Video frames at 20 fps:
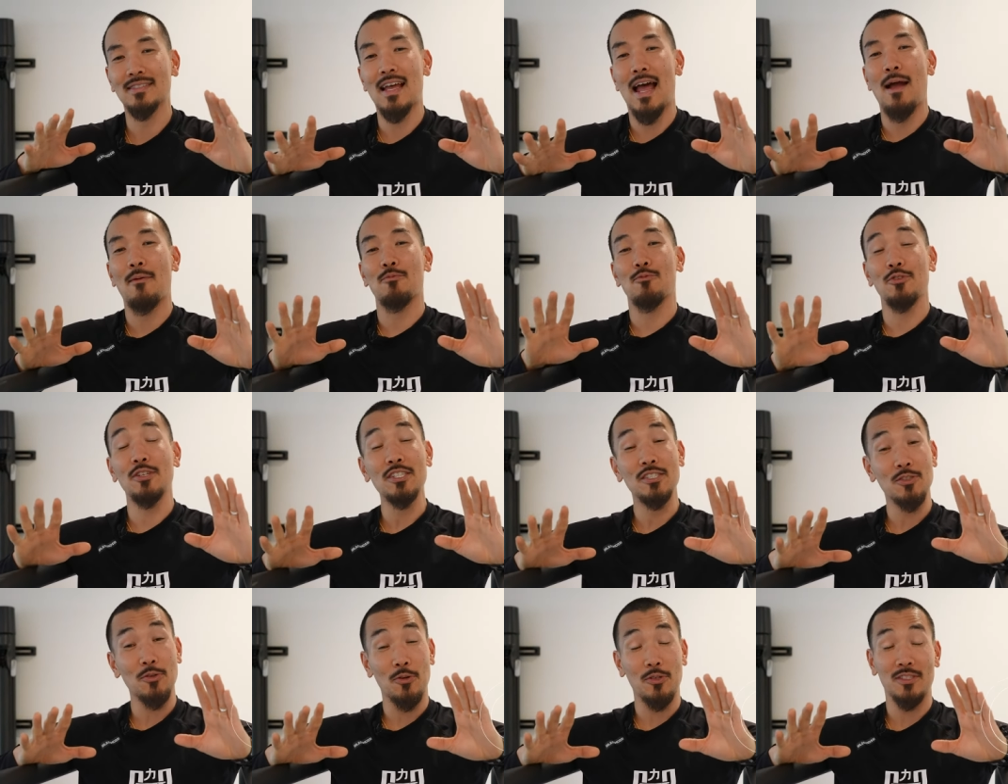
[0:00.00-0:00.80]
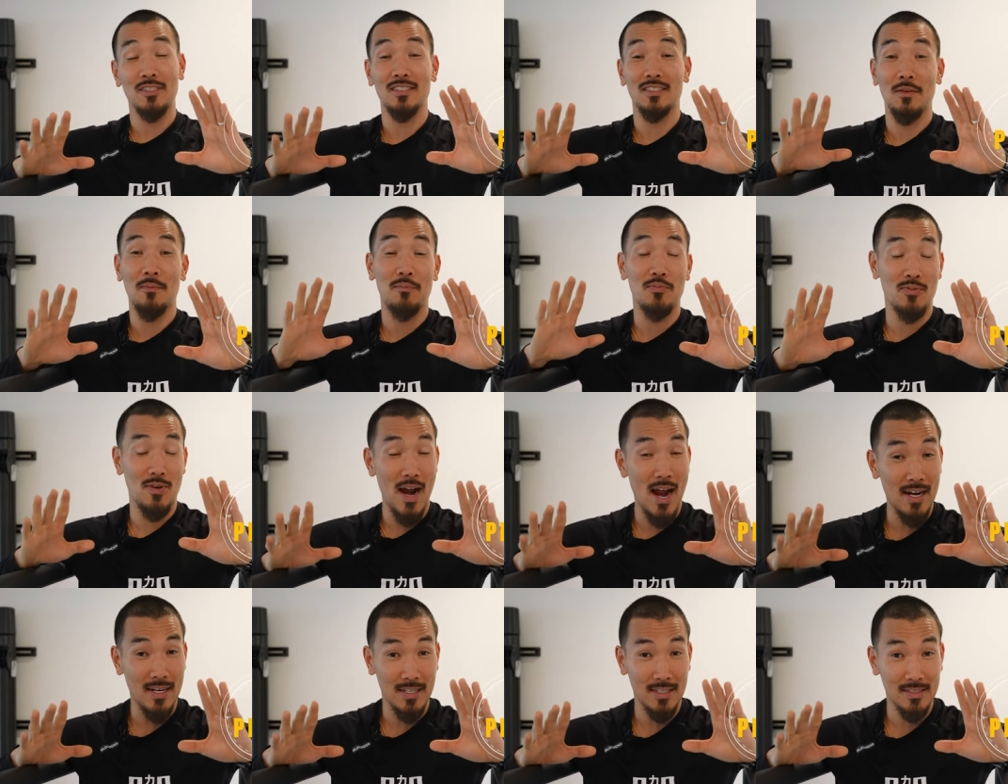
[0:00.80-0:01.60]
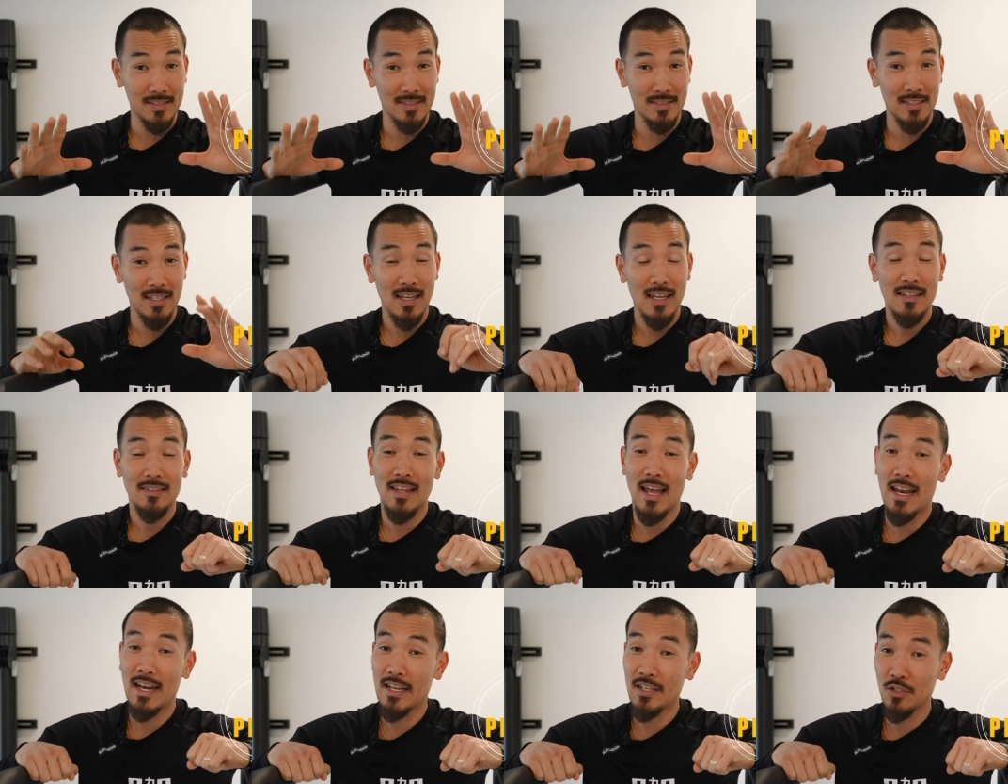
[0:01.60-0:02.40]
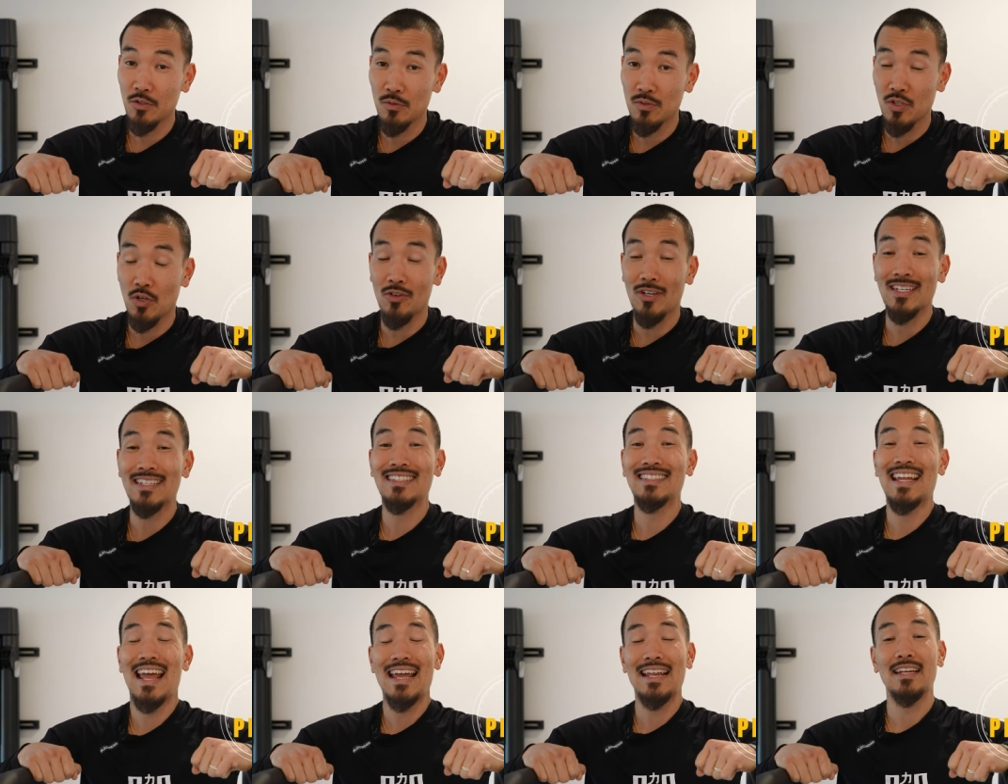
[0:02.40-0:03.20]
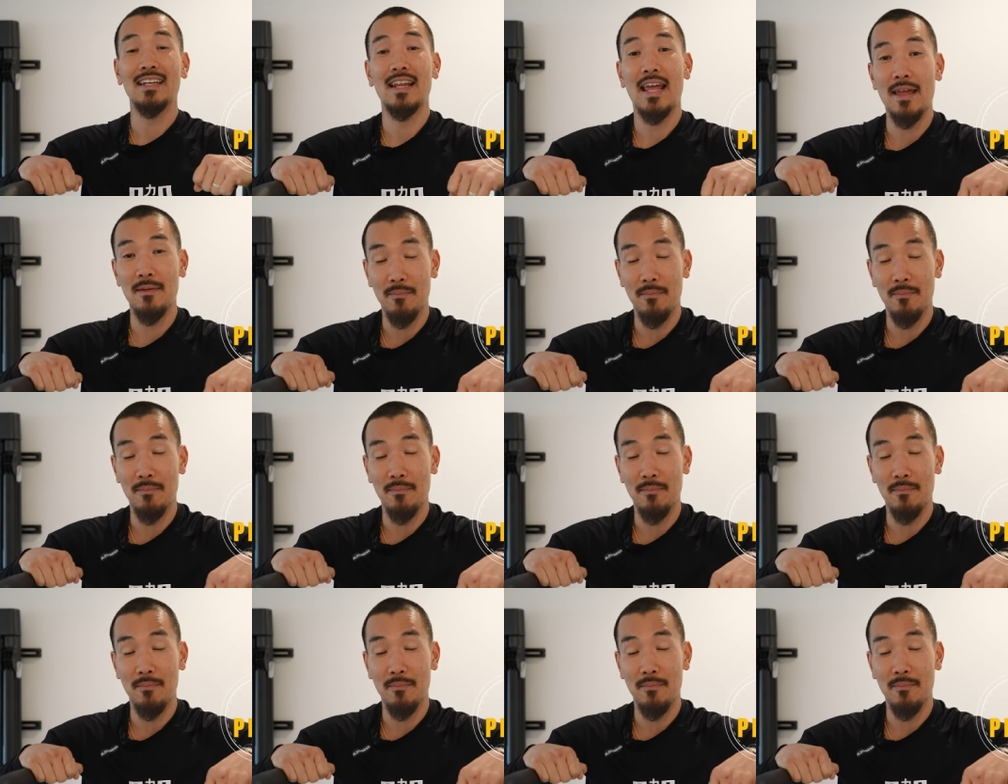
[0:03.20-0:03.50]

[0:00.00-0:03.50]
top resources and products that I use on a day-to-day